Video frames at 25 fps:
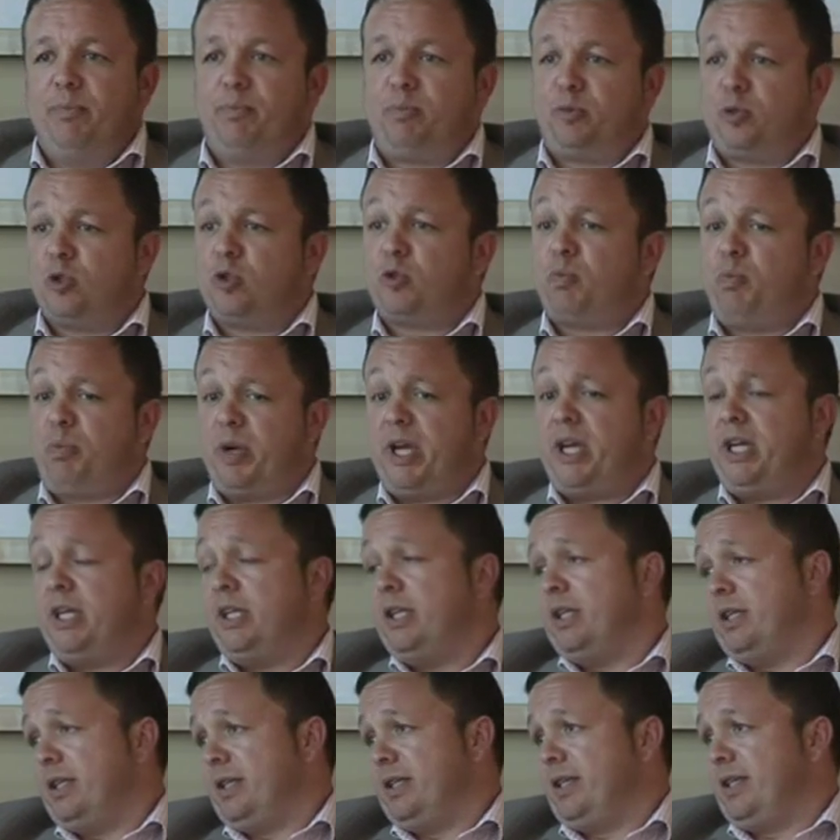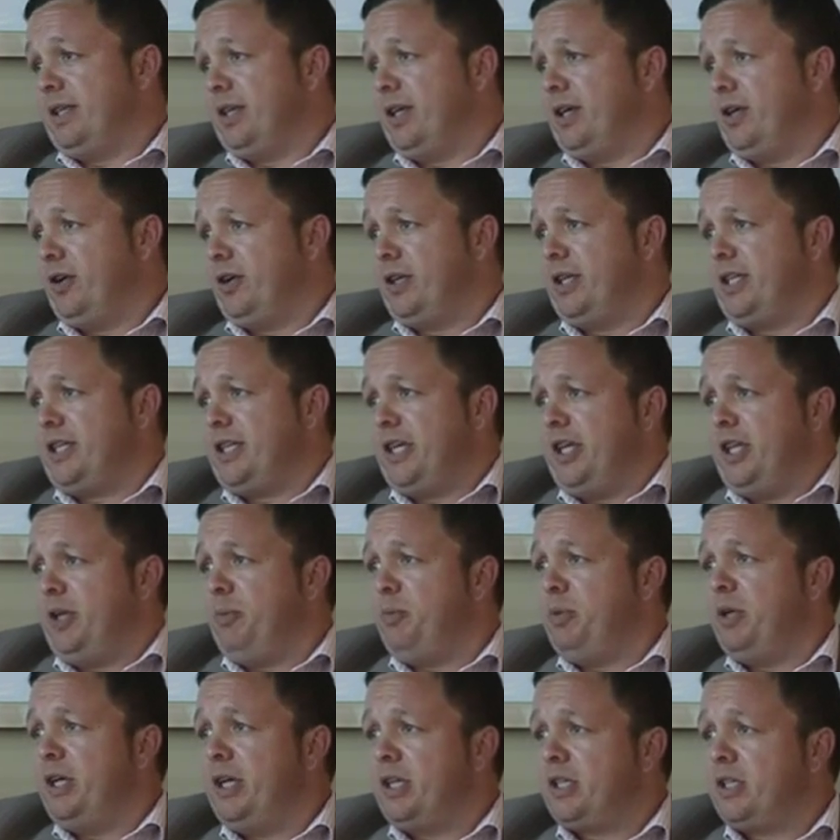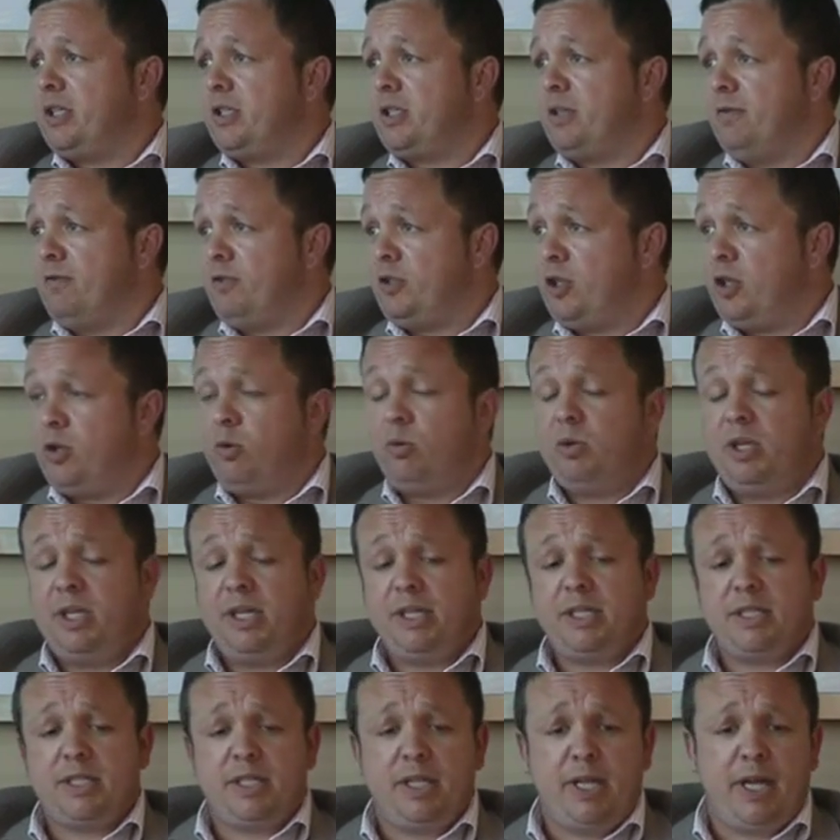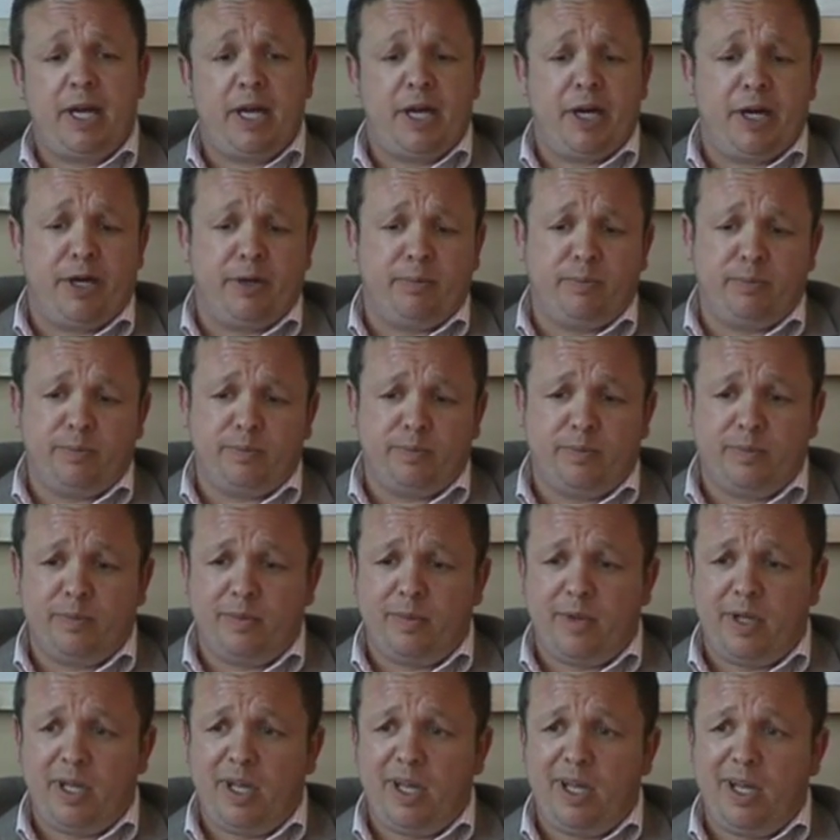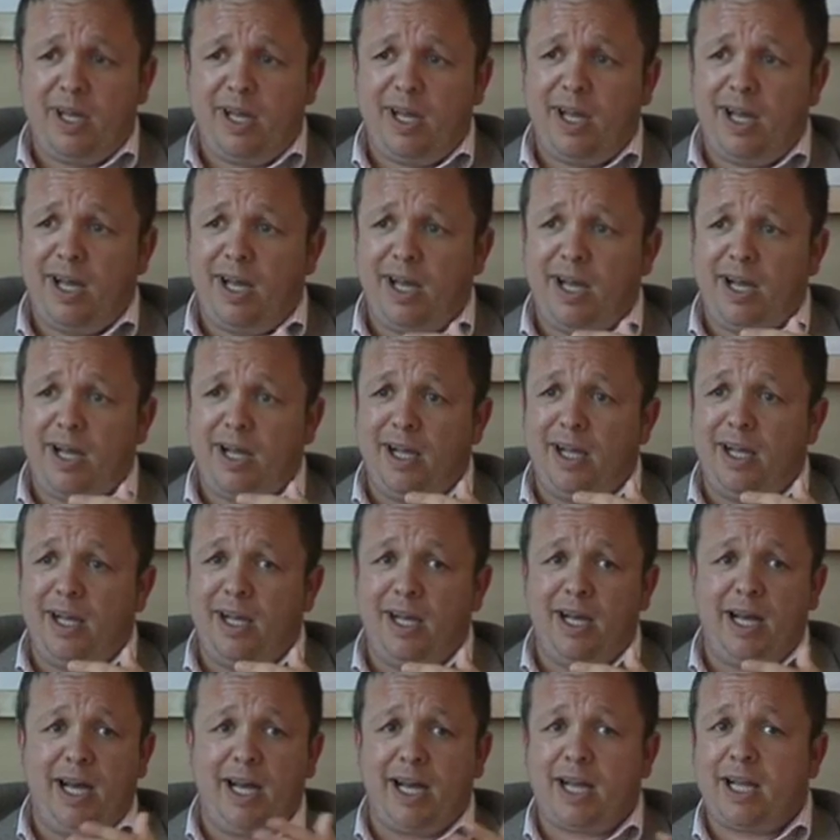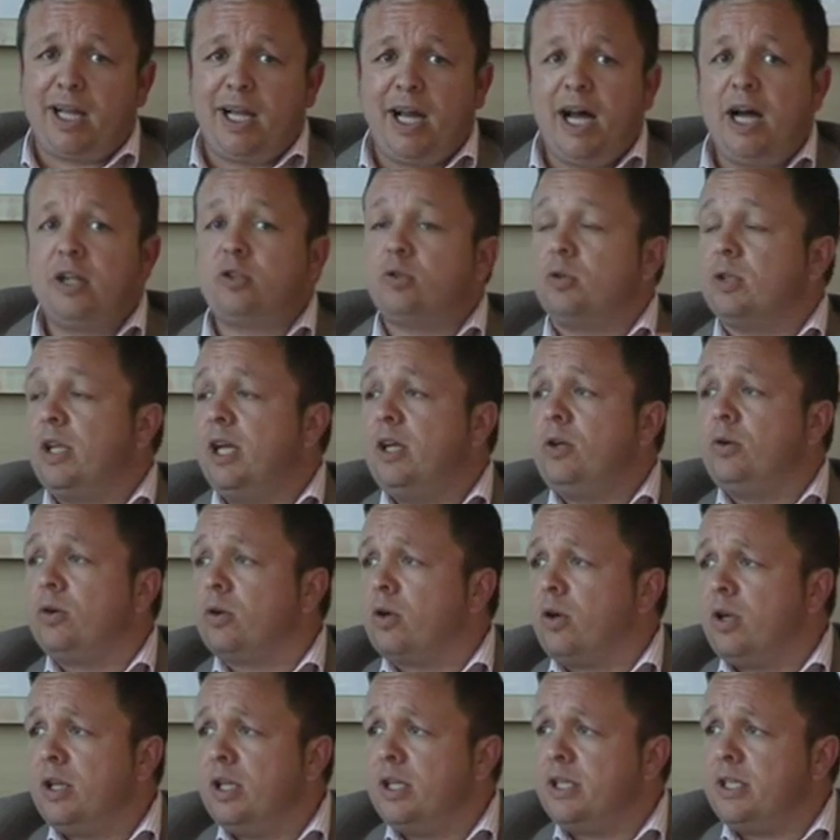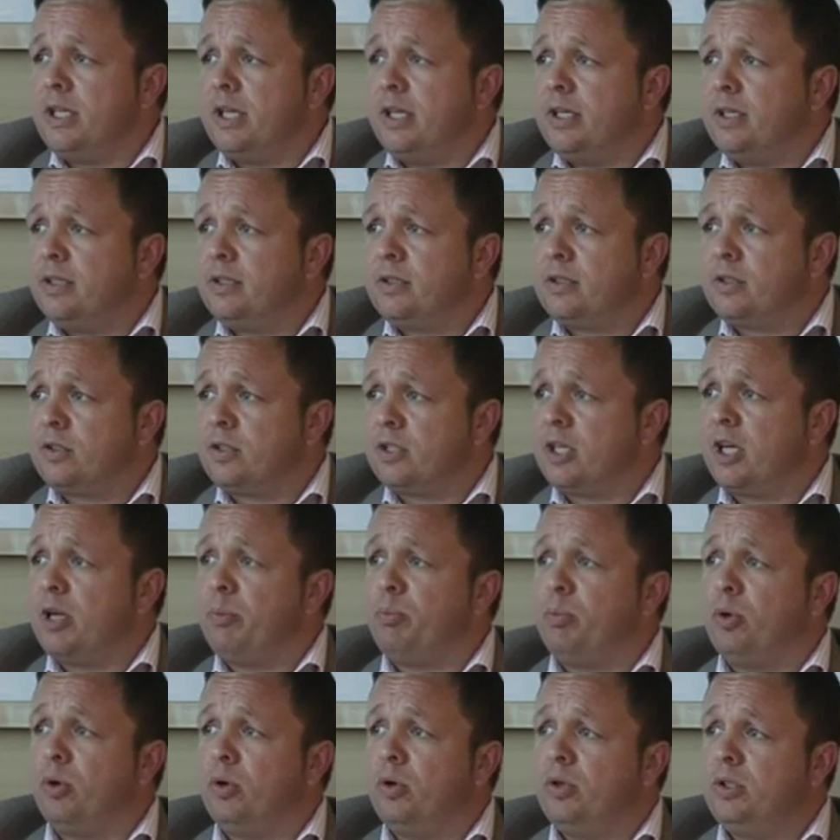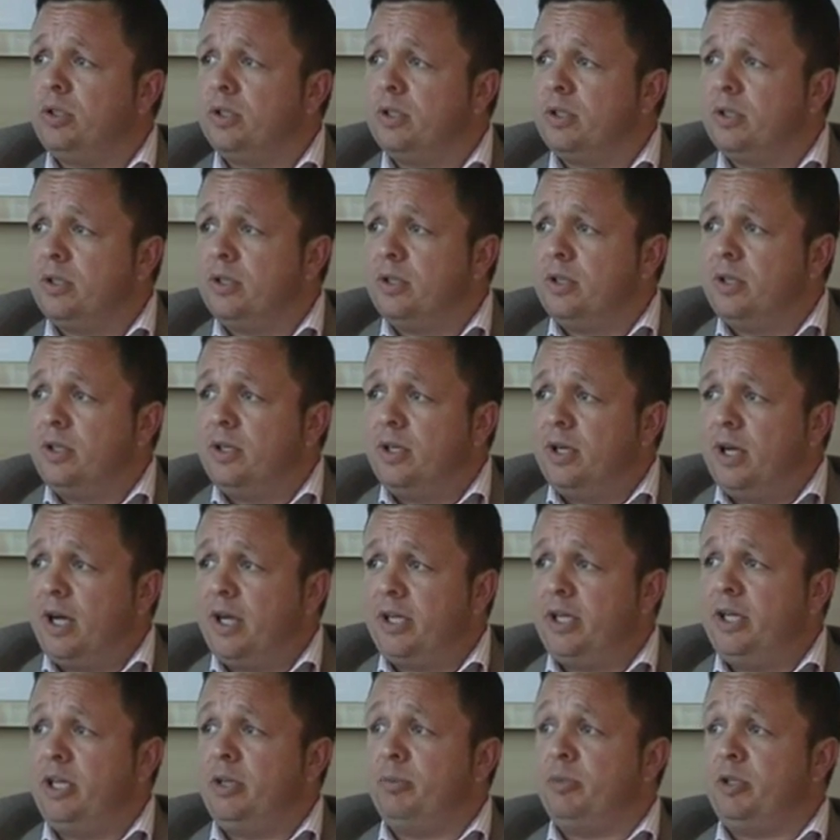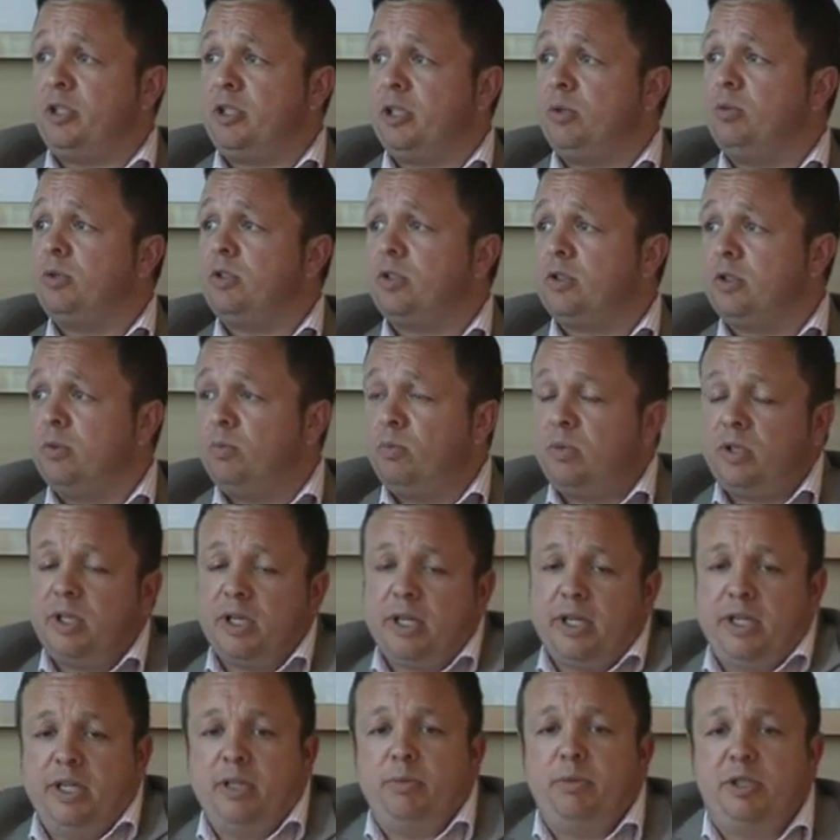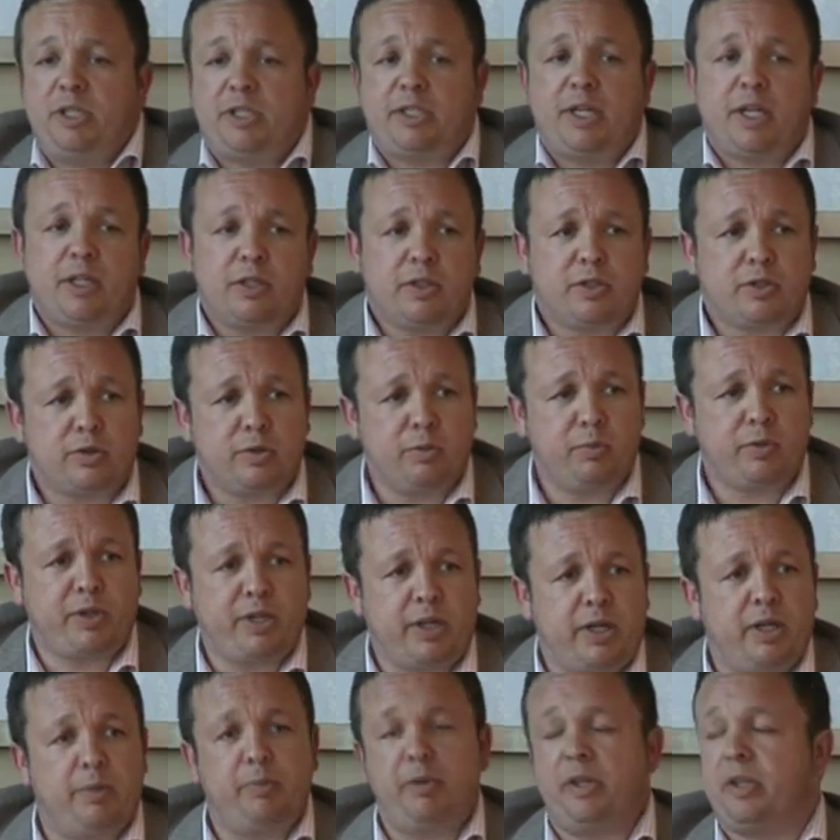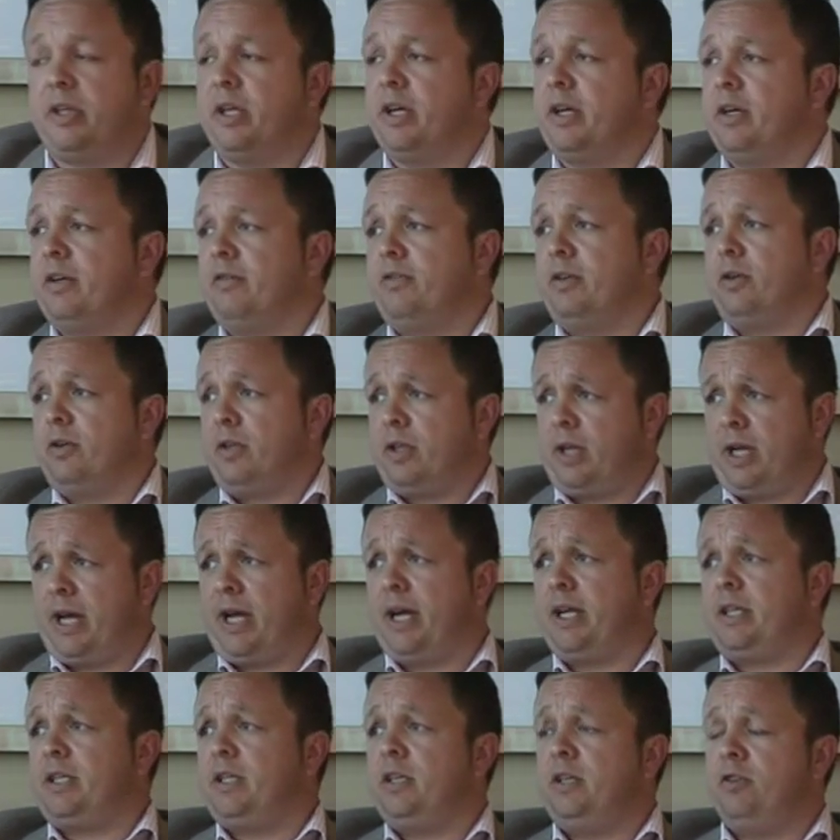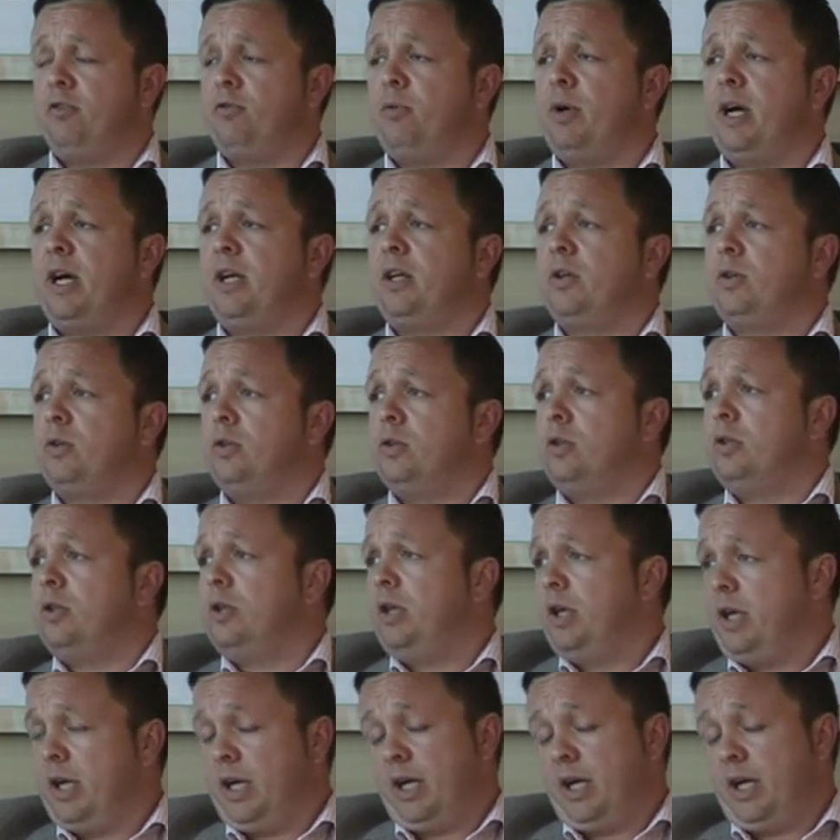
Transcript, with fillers: just being on a daily basis of doing it. Um, I, I don't like going on holiday because I get bored. I need to be doing something, I need to be selling something, I need to be thinking of another idea of where to go.